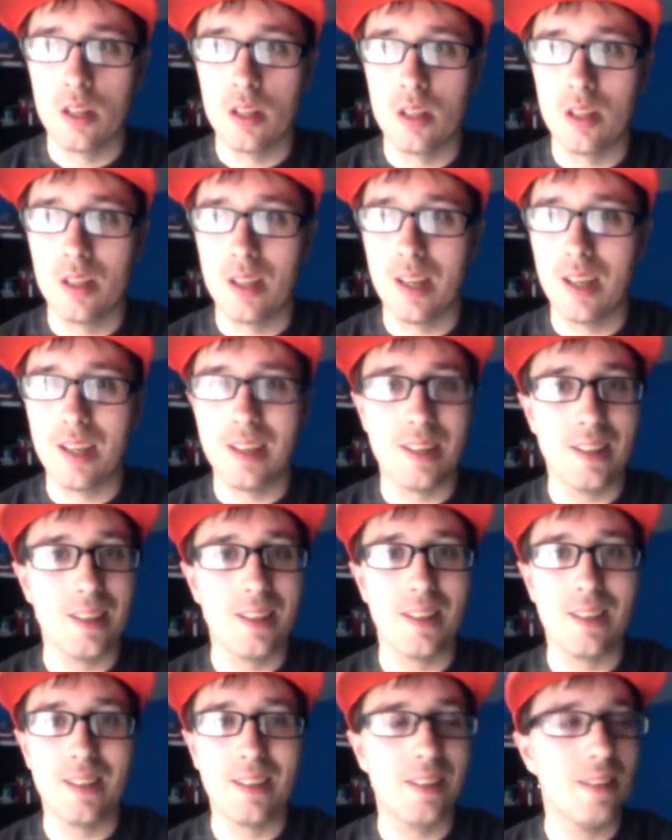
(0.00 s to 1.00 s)
I don't
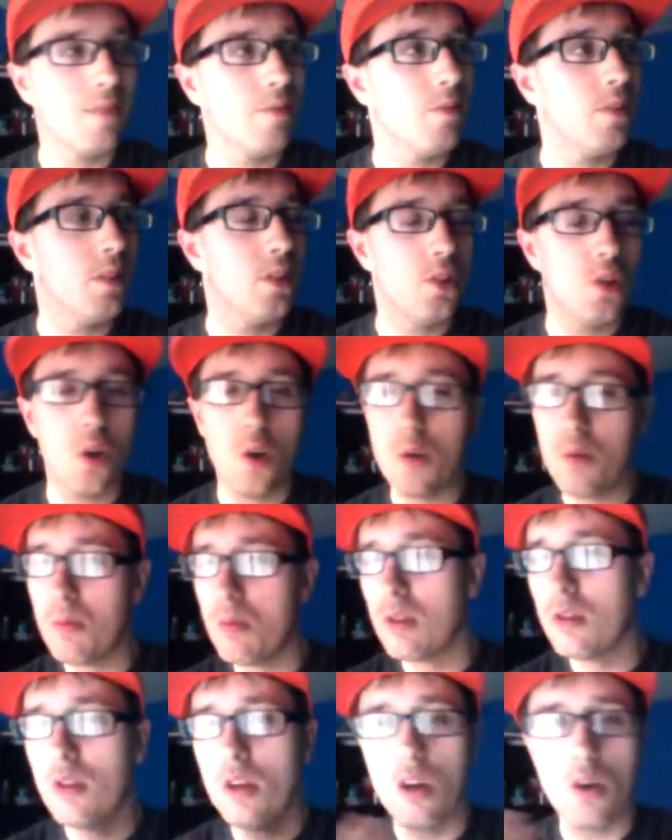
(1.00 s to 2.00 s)
no
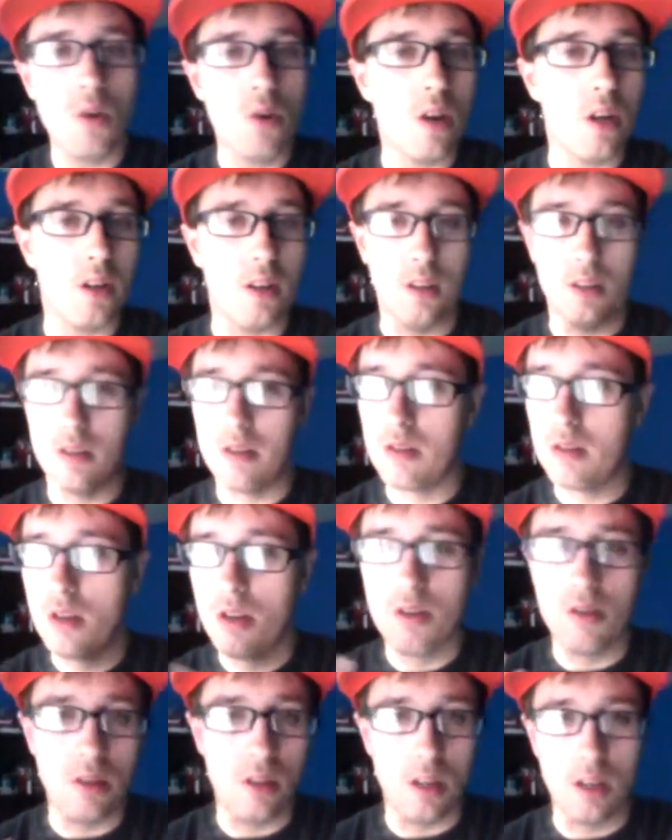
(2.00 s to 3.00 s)
no onions, no
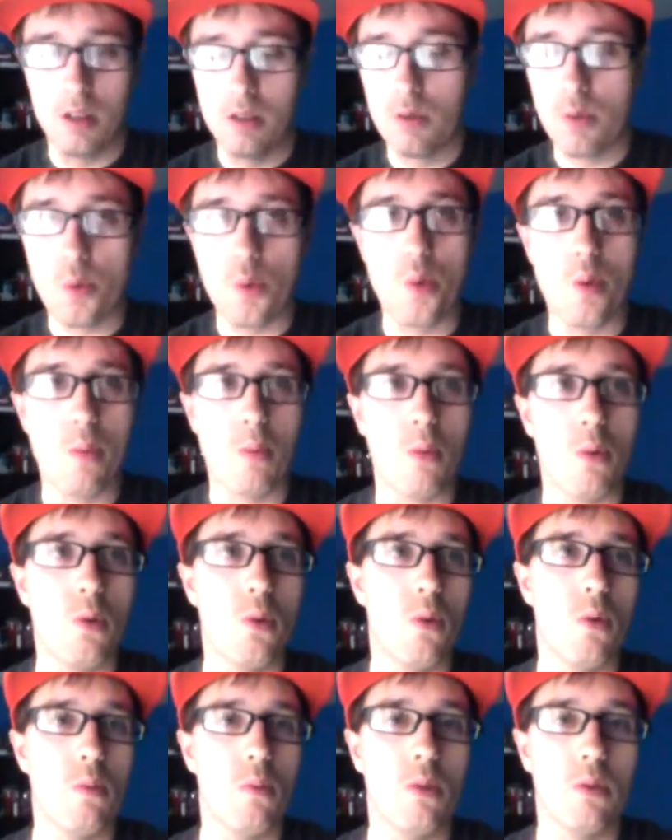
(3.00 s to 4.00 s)
onions. Horrible,
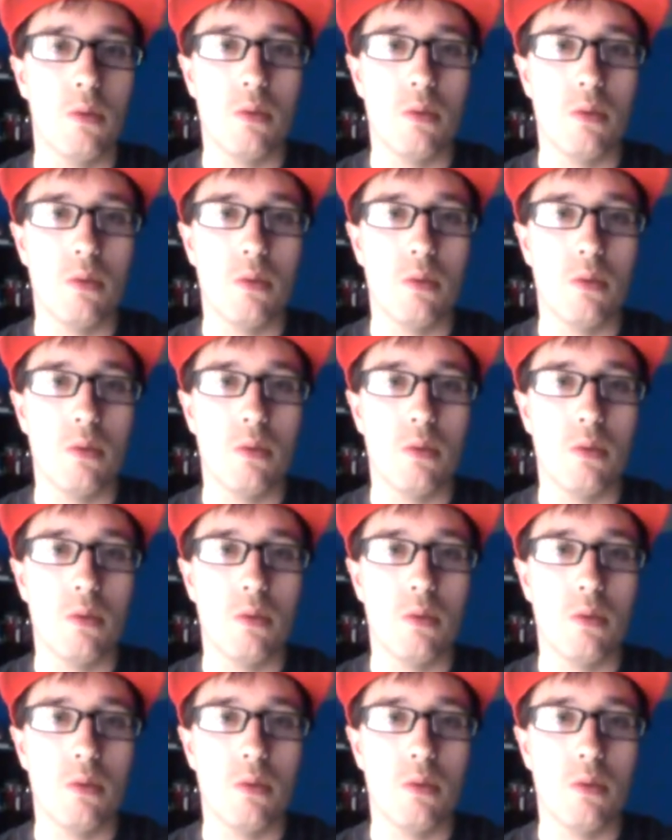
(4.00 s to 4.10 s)
horrible.